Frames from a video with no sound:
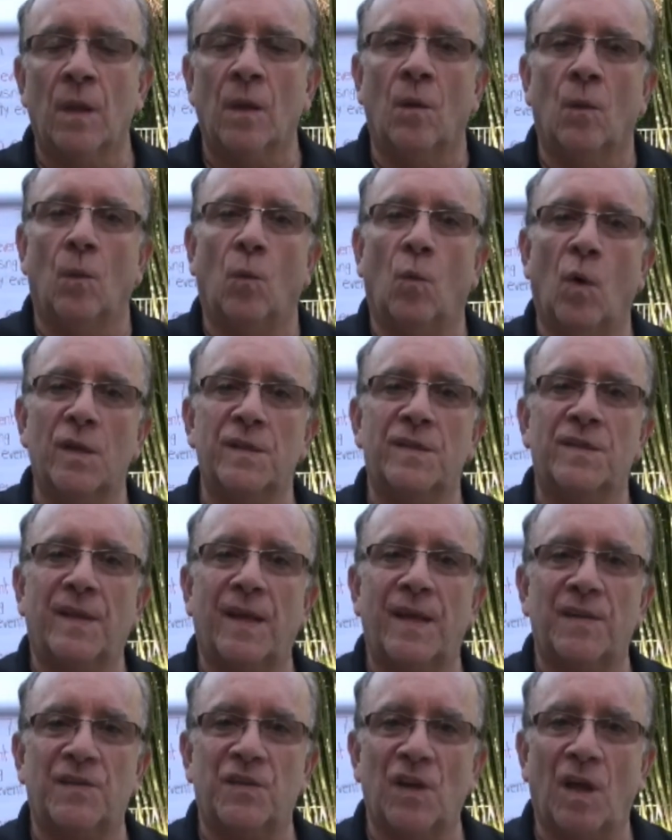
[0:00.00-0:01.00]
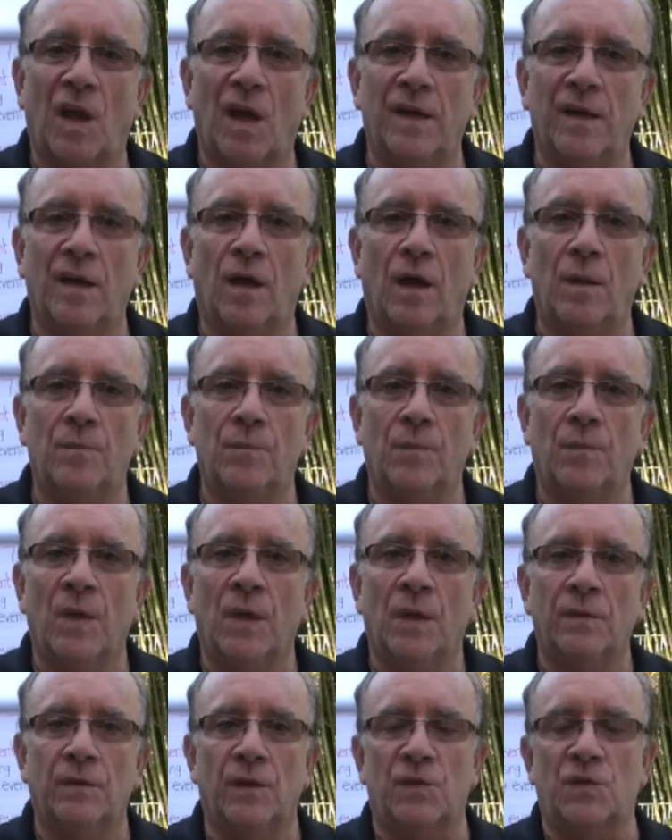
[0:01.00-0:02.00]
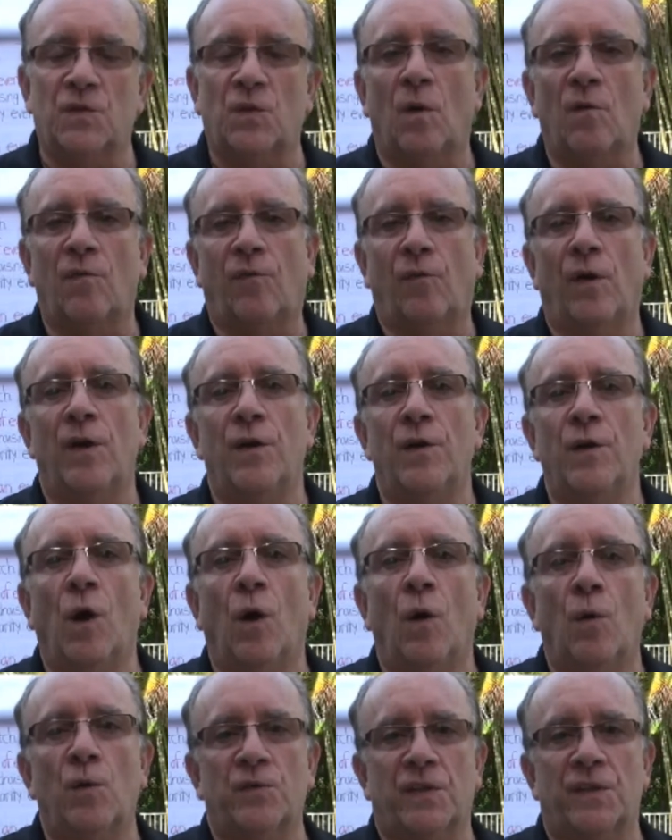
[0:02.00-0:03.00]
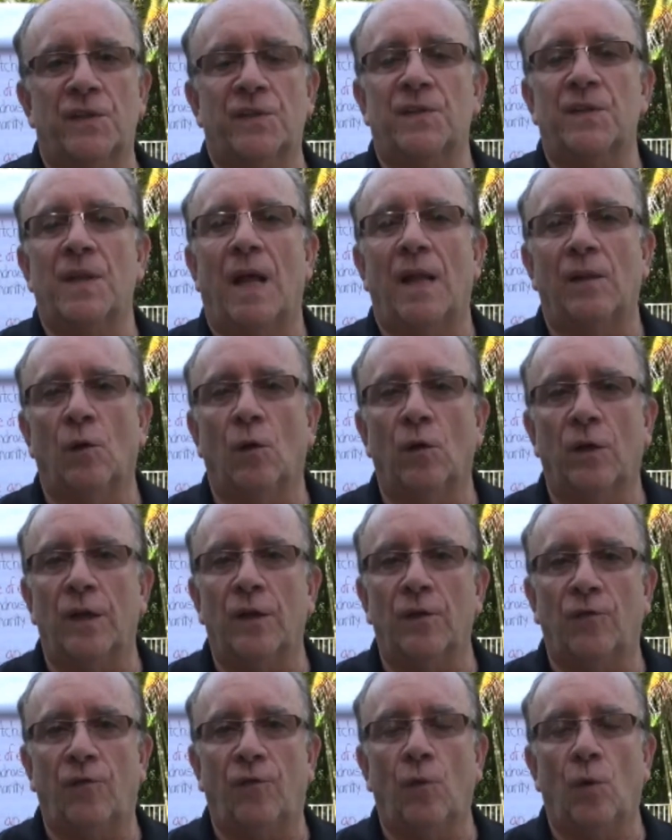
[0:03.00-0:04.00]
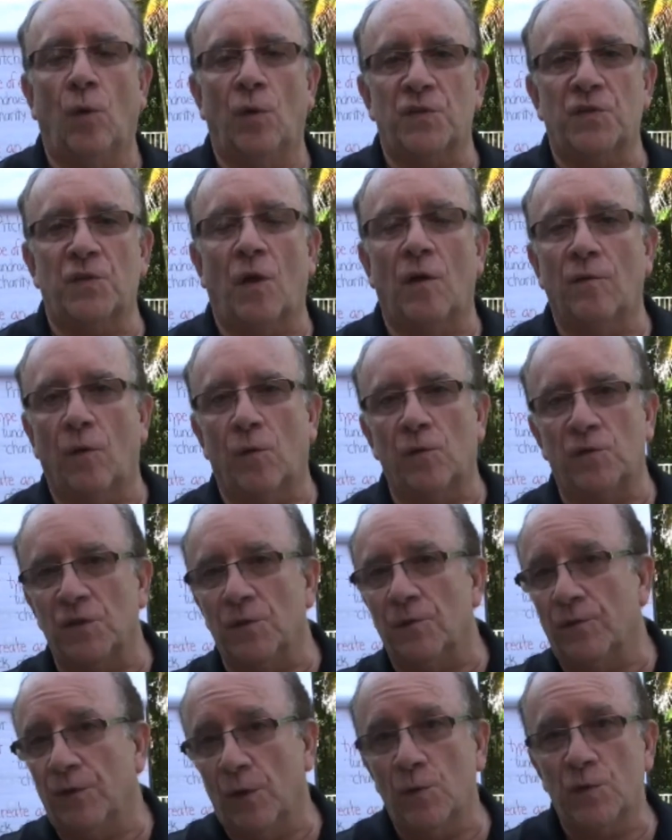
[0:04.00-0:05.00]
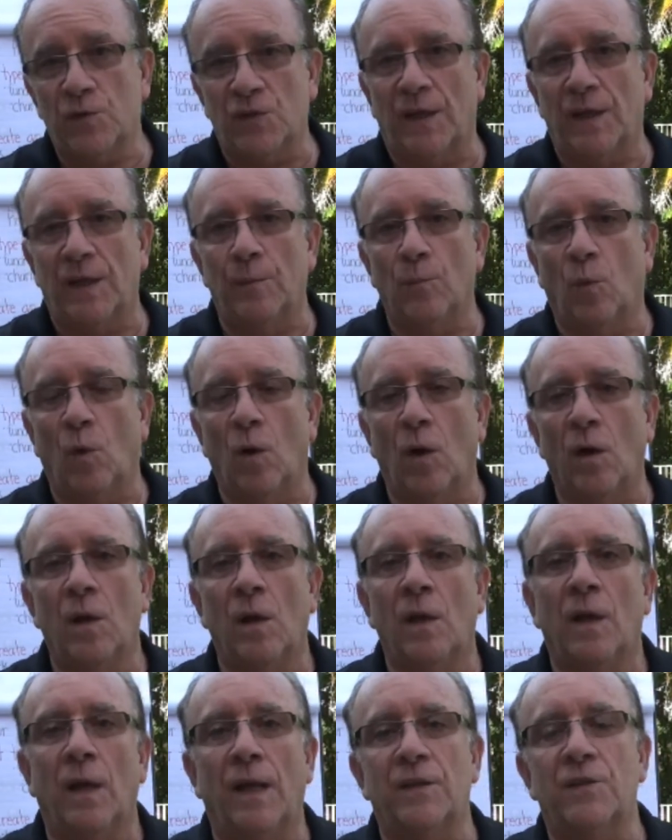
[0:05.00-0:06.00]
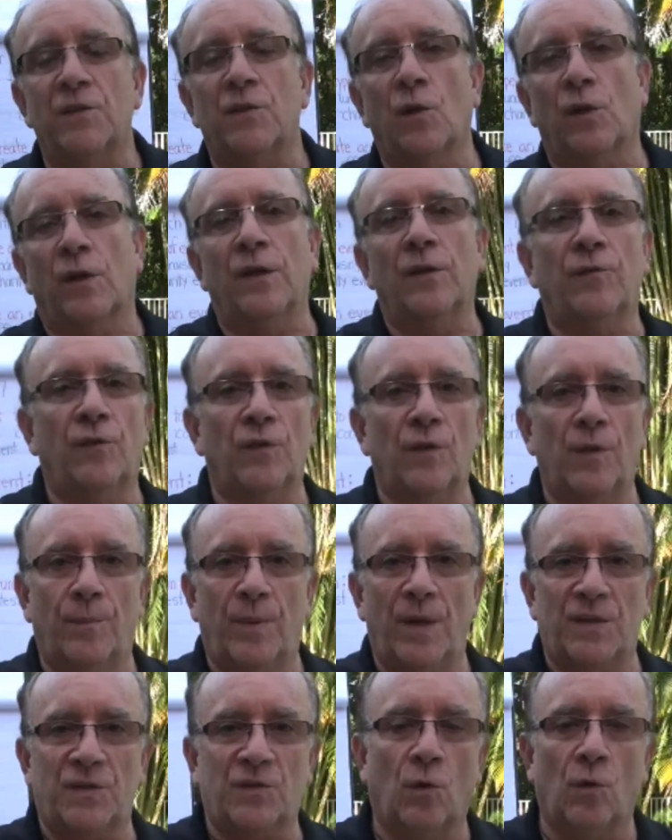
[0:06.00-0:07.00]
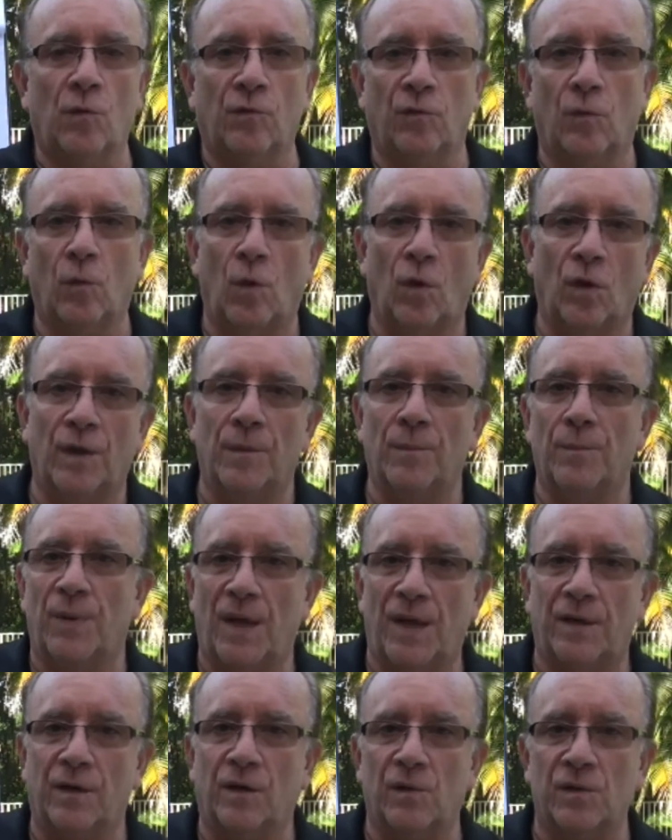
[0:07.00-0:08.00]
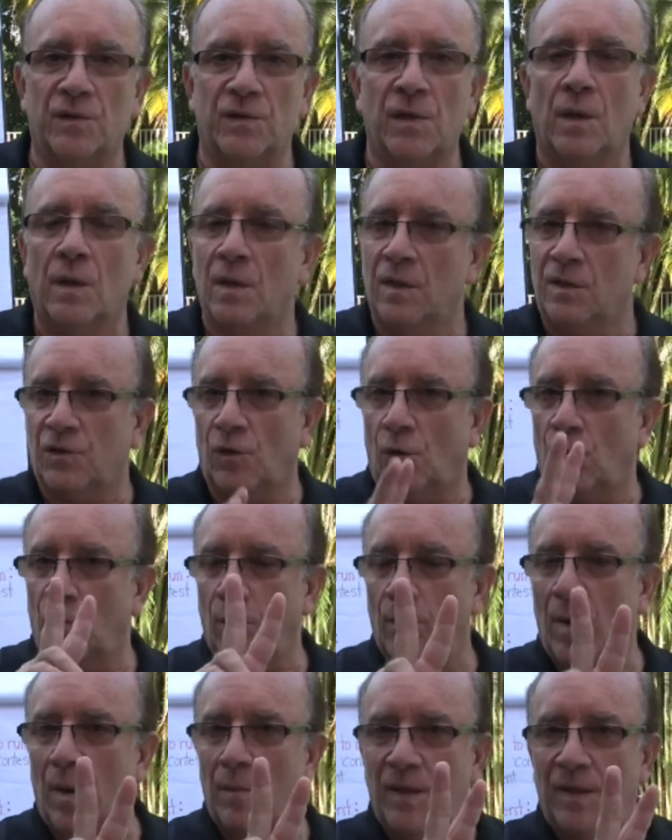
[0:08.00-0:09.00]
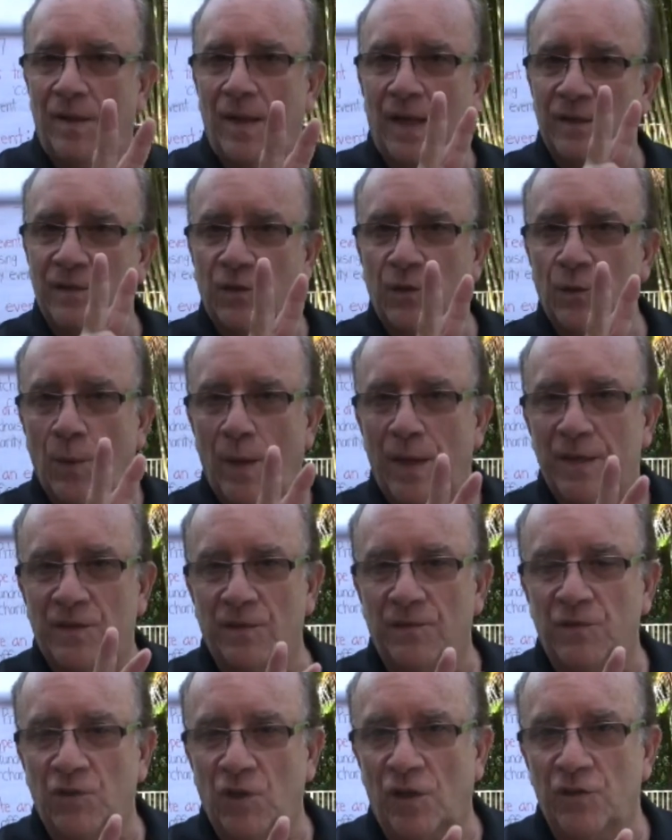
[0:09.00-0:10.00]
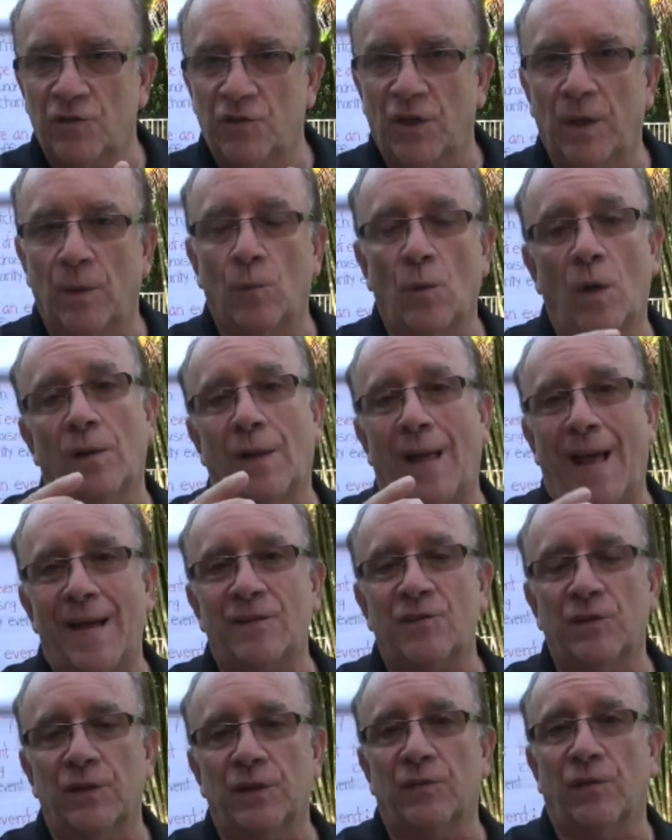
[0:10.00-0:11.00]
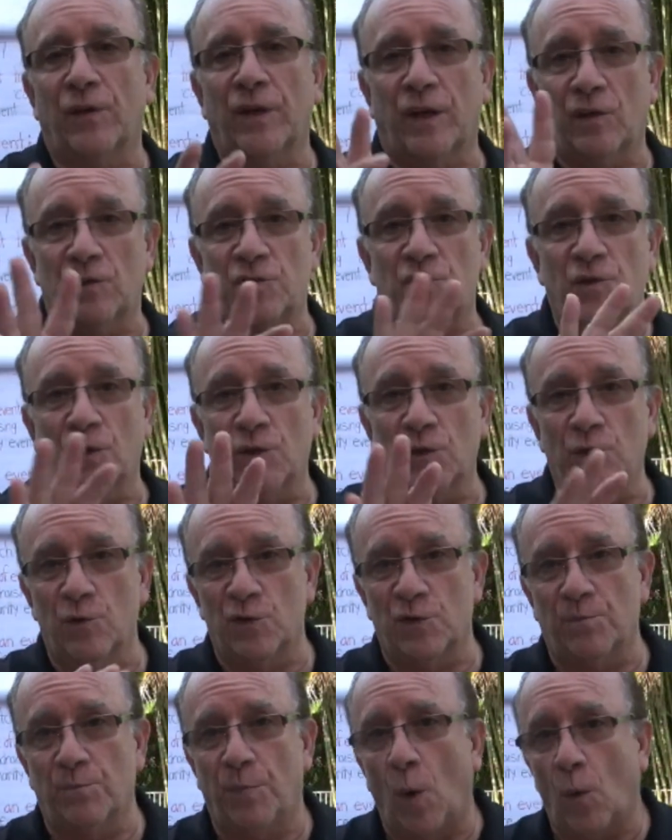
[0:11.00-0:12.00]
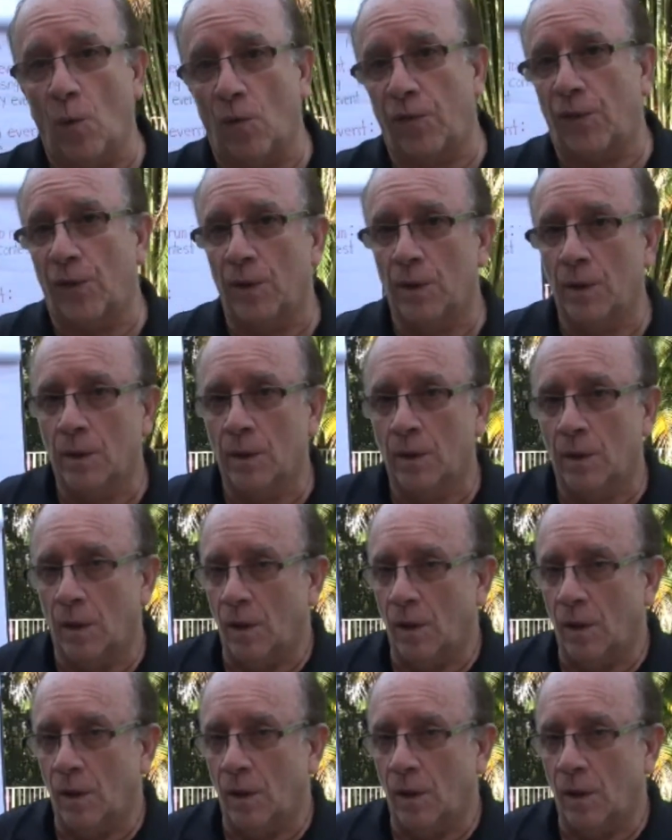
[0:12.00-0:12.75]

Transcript: Once they sign up, the software knows it's not looking for star votes and views anymore, it's looking for the best overall competitors. So remember that, two ways of judging, well actually three, because you could use both, all